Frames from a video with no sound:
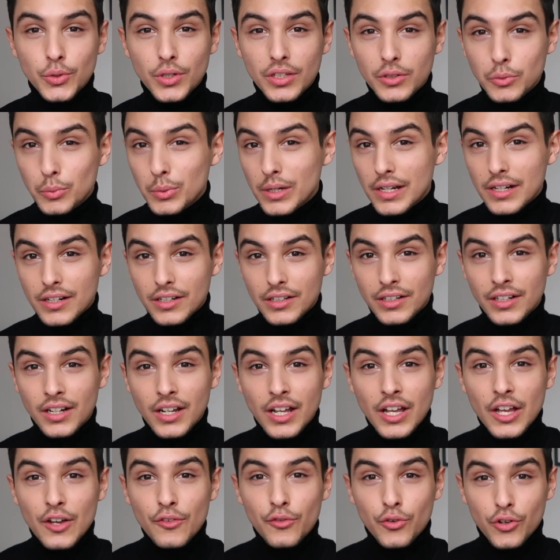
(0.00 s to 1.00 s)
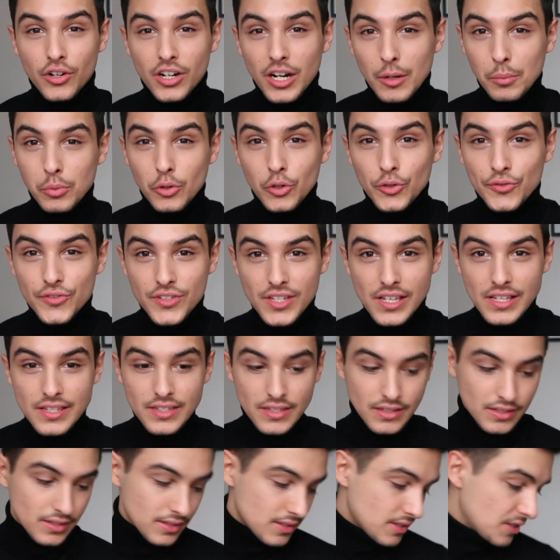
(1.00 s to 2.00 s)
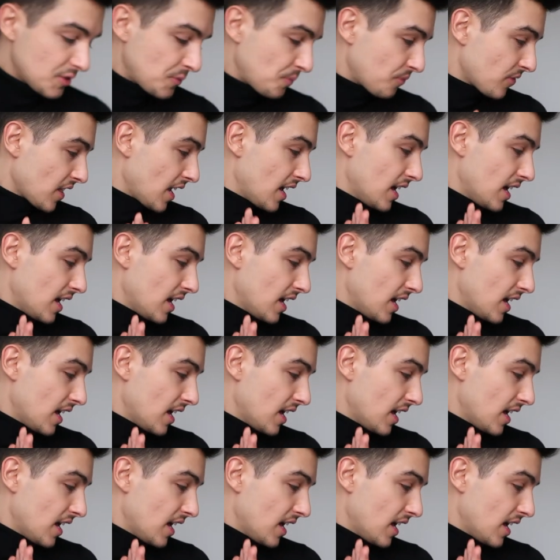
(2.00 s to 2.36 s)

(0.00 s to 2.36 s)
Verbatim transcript: can wear for a couple of seasons